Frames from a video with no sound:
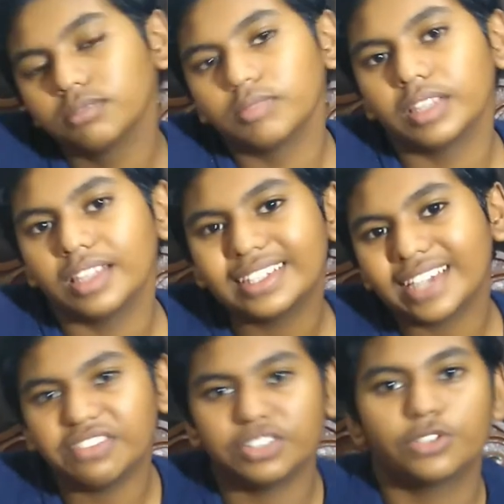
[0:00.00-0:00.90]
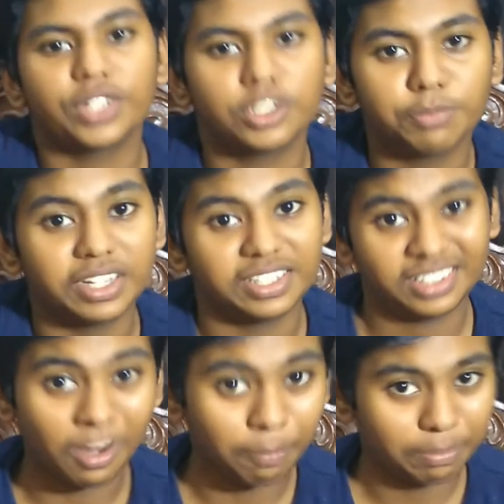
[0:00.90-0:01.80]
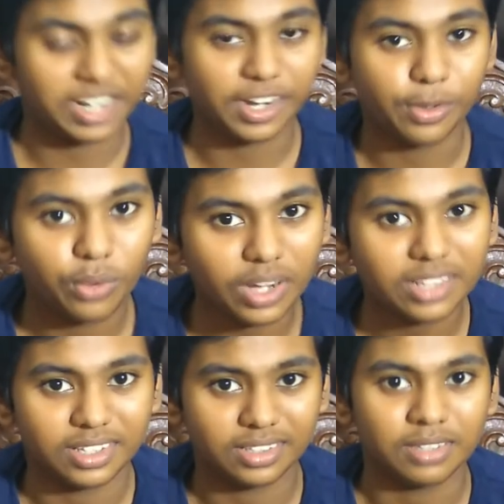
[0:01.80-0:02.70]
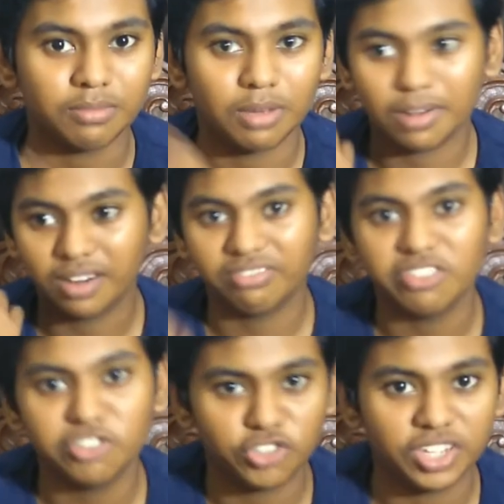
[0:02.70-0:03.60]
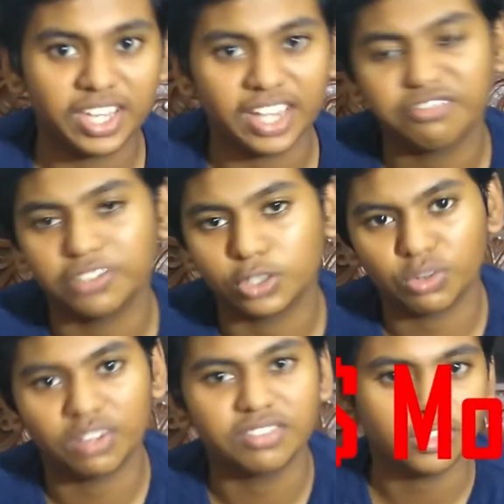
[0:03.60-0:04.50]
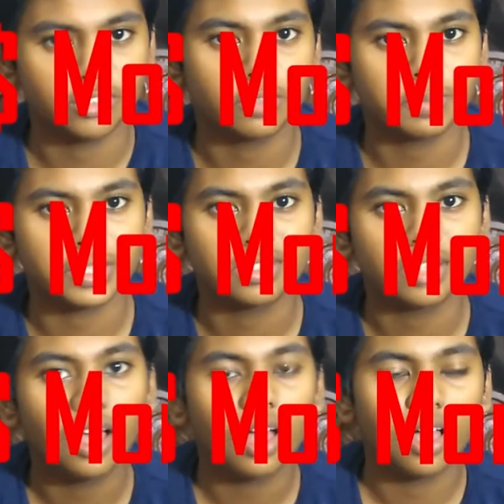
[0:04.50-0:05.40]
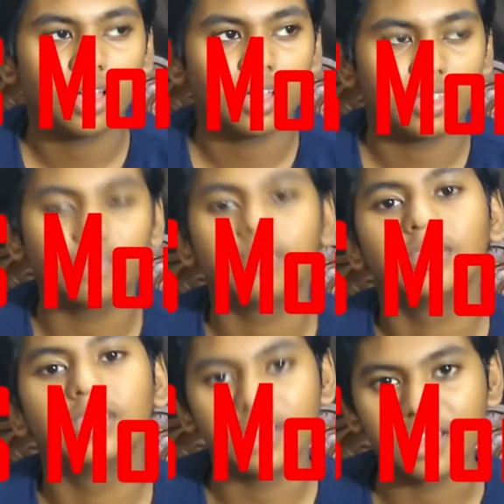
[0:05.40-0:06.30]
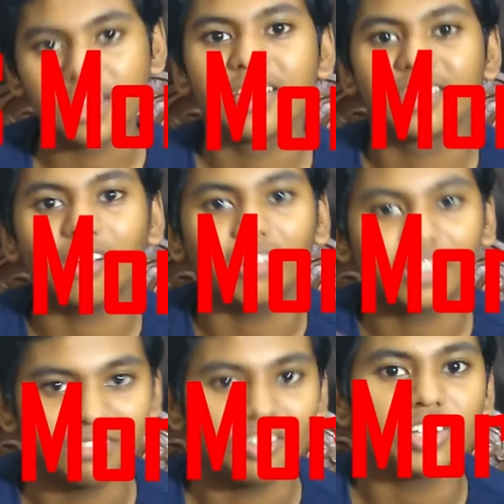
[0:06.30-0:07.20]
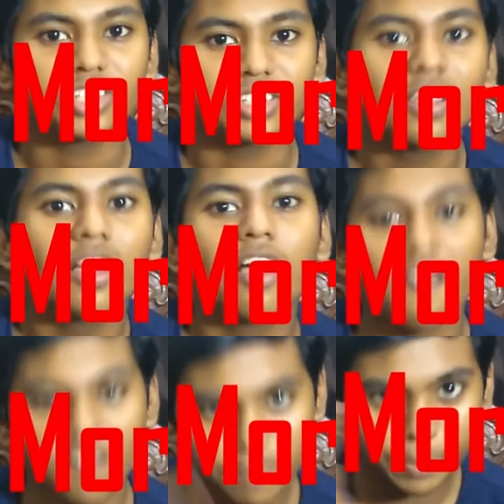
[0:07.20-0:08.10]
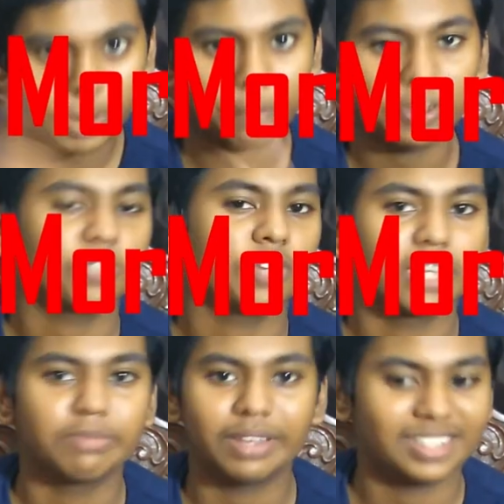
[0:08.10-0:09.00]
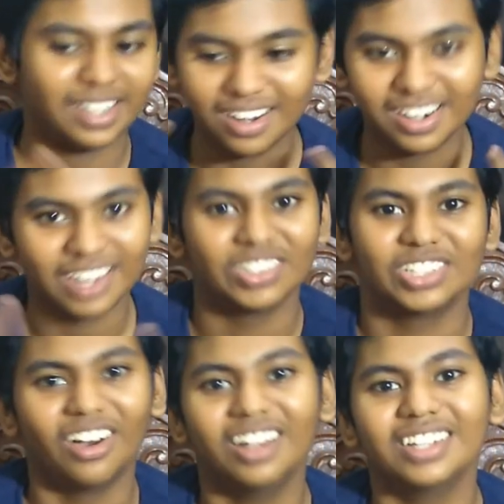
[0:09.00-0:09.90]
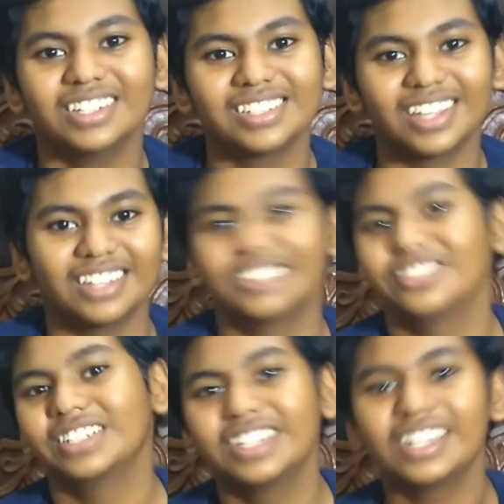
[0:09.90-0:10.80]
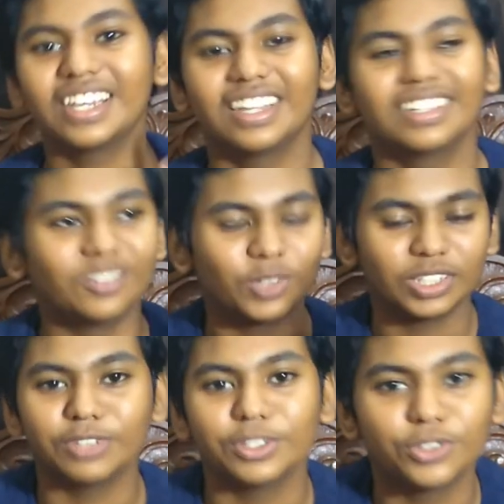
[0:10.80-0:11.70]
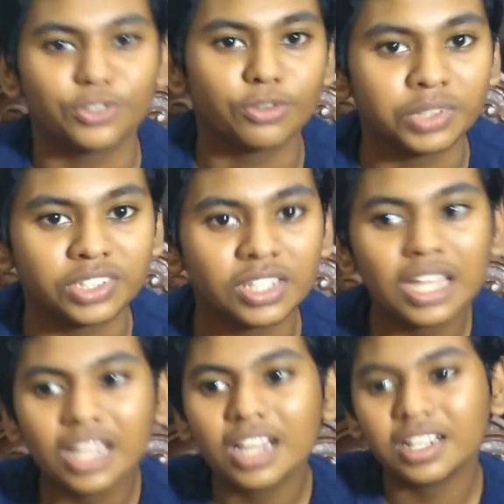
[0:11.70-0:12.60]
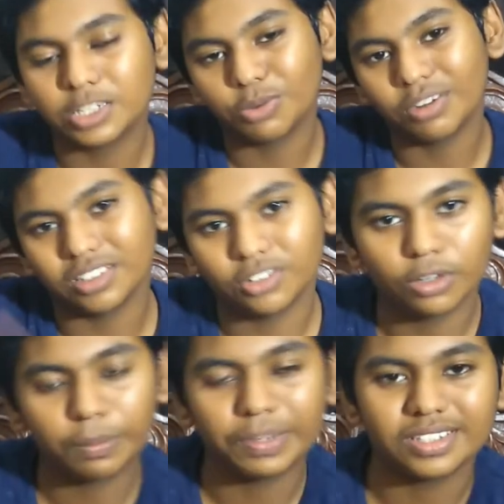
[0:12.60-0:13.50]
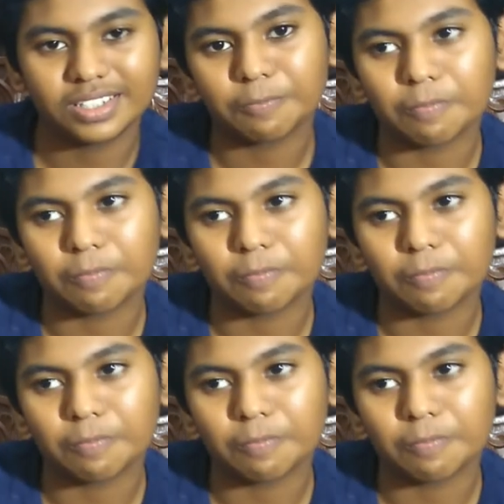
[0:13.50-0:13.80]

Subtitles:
It's kind of a stretch, but it's completely worth it. The amount of features you get for 12,000 rupees, the dollar conversion will be put up on screen because I can't convert dollars. I live in India and will use rupees. The 12,000 rupees